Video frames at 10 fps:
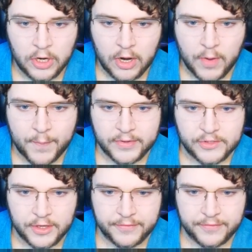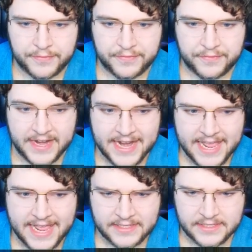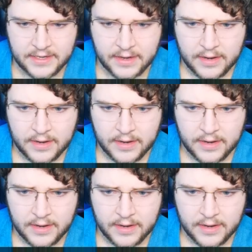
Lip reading: Oh, a preserved fetus?